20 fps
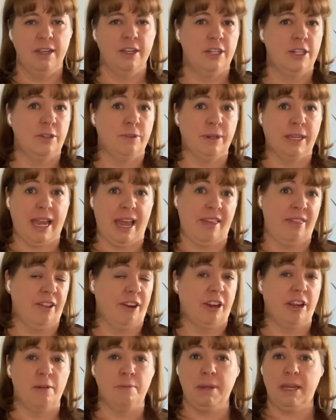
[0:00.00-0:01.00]
So again,
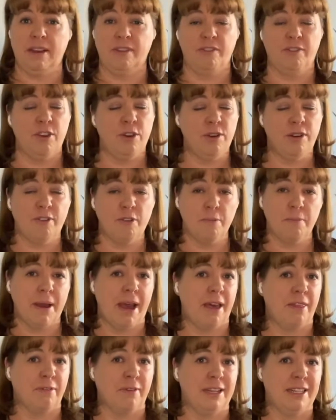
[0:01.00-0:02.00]
there can be a few different
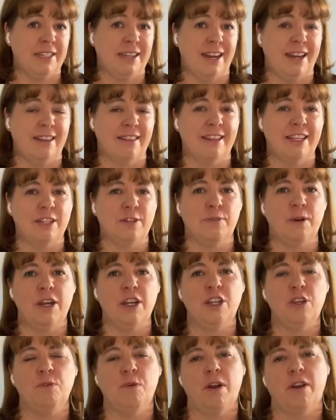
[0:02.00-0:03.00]
pathways out of this
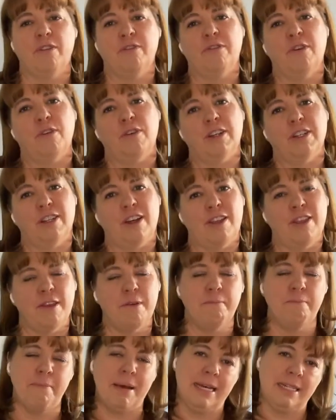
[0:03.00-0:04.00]
one. You want to focus on the
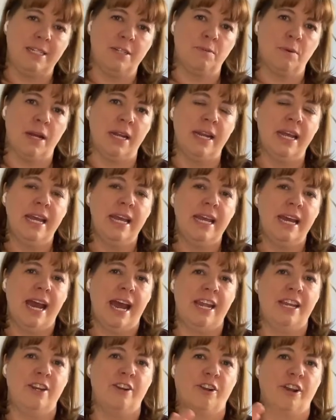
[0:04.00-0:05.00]
best one,
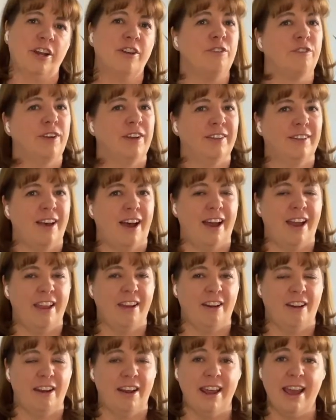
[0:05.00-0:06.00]
and you're going to rely
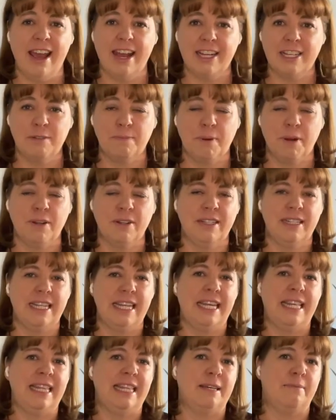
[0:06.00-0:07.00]
on experts
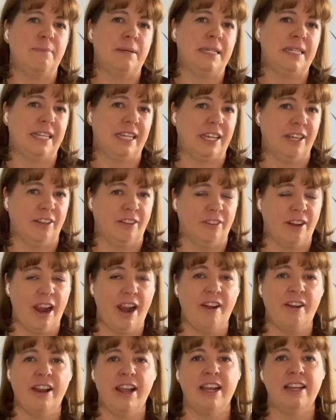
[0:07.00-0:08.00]
in the particular
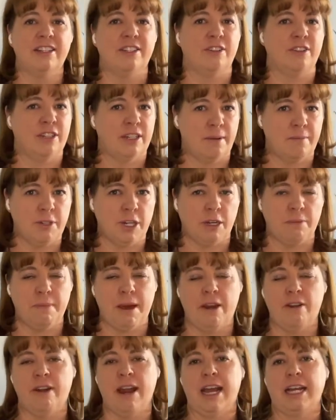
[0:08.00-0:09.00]
area, so subject
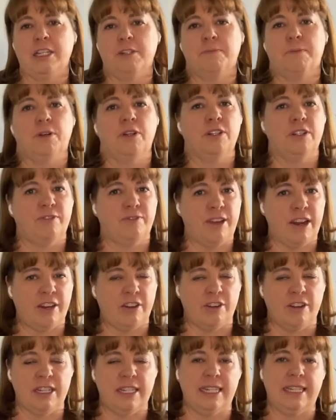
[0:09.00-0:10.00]
matter experts,
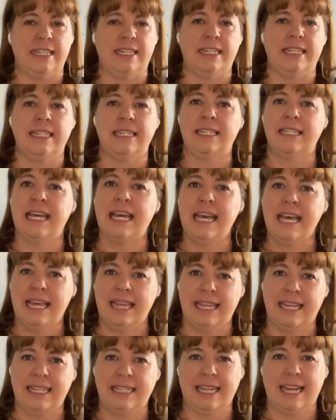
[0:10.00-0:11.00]
vendor assistants,
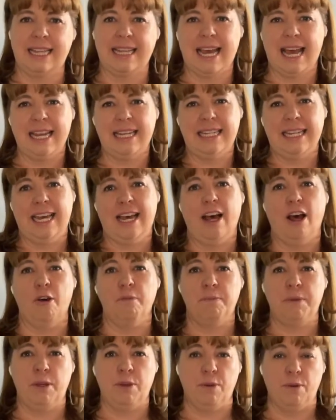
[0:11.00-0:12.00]
things like that, to
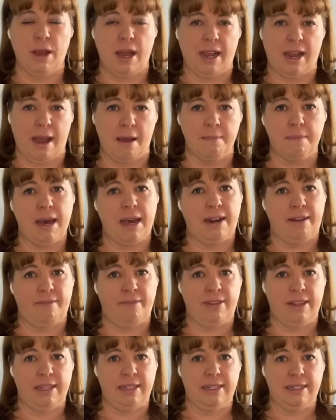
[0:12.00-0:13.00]
help you come out
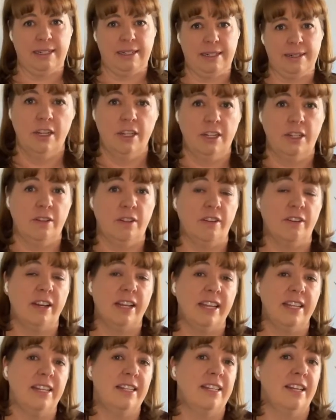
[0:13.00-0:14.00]
of this. So there
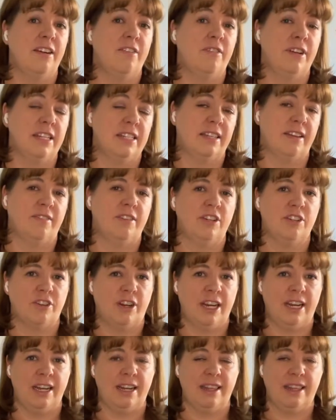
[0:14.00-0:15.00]
is a risk of
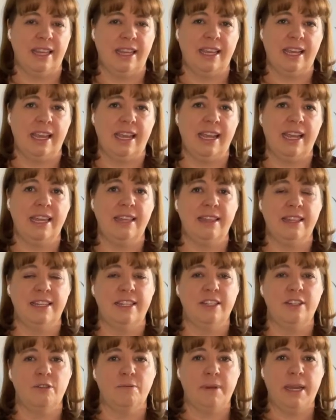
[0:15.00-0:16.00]
entrained thinking in this
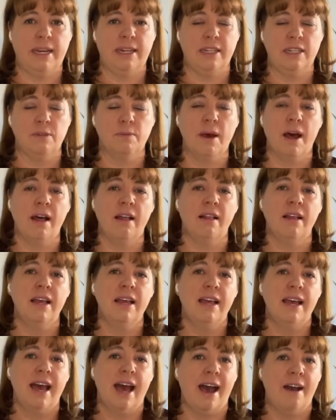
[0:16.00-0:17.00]
domain as well.
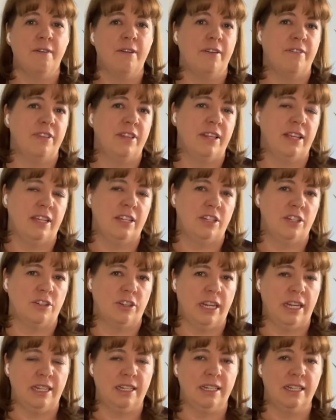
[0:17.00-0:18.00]
However, the
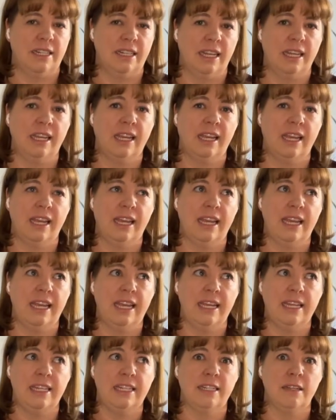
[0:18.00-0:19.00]
entrained thinking
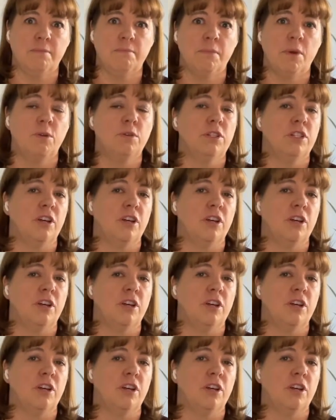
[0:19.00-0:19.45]
is most